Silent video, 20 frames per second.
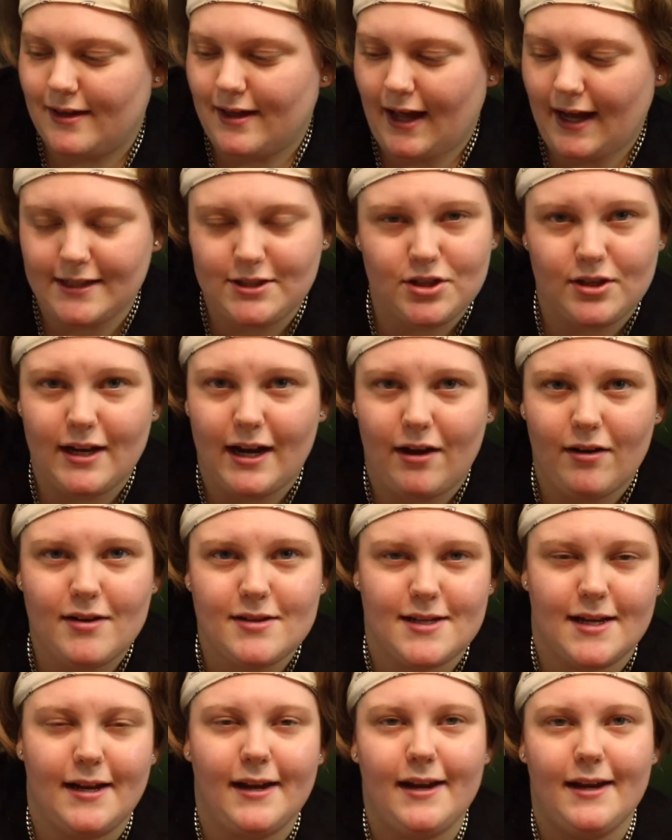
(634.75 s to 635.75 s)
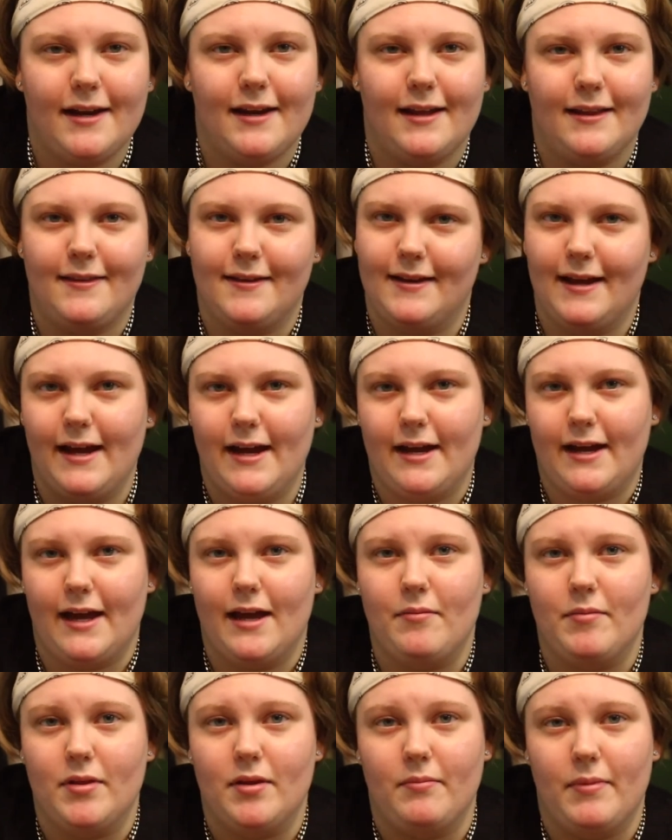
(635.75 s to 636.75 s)
I took it out because I needed it the day it
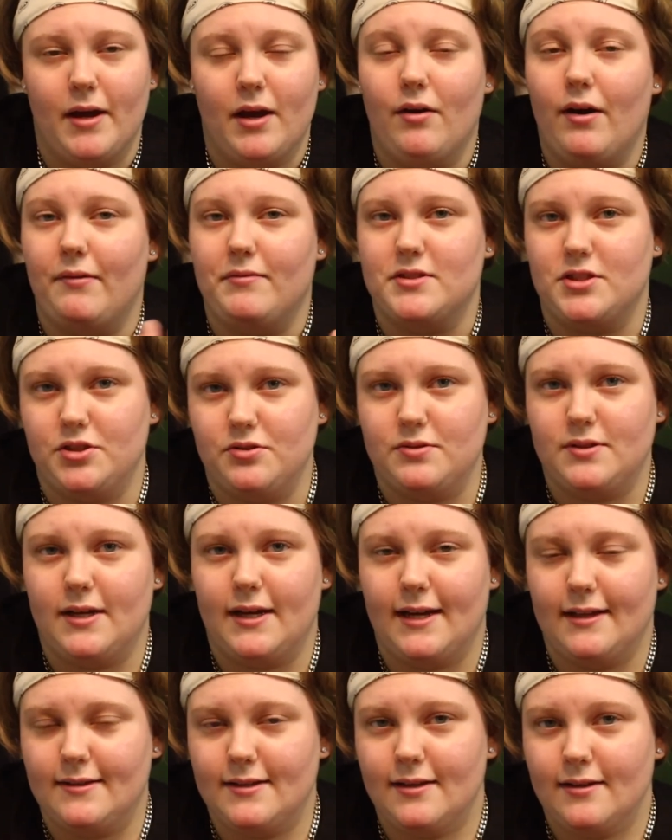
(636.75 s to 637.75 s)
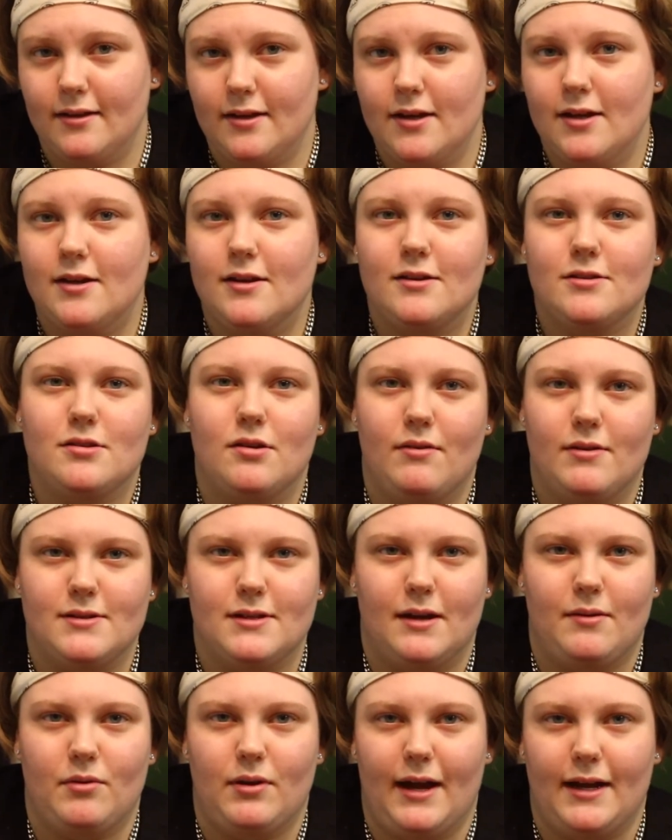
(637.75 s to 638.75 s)
came in the mail. I was using it, so I
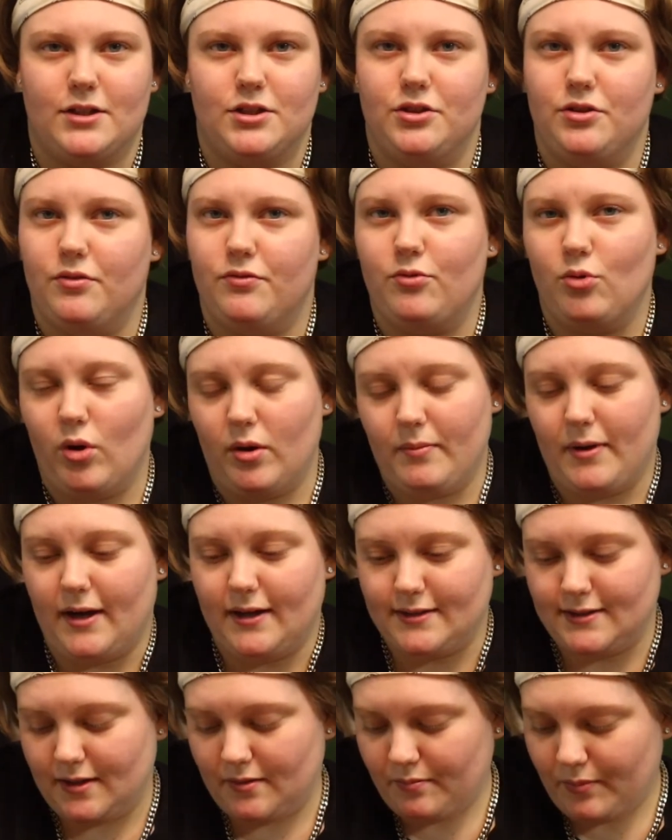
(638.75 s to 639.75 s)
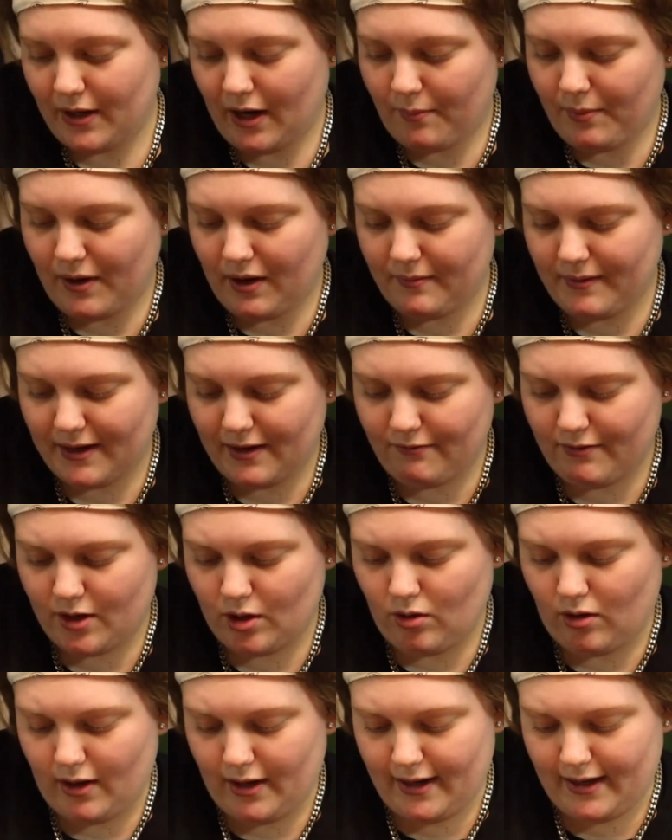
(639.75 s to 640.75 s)
wasn't able to actually do a full unboxing. But I'll probably make a
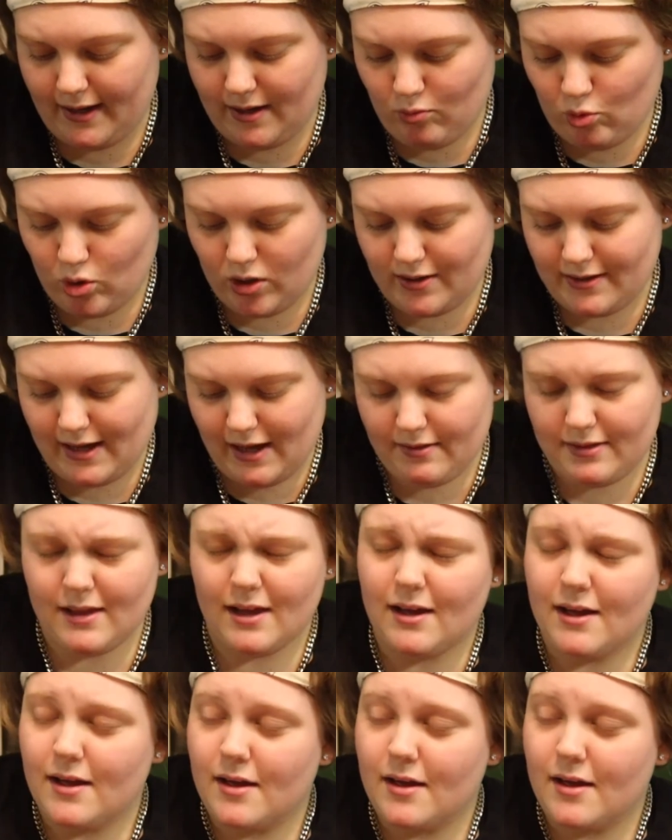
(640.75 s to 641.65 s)
video on it more in depth,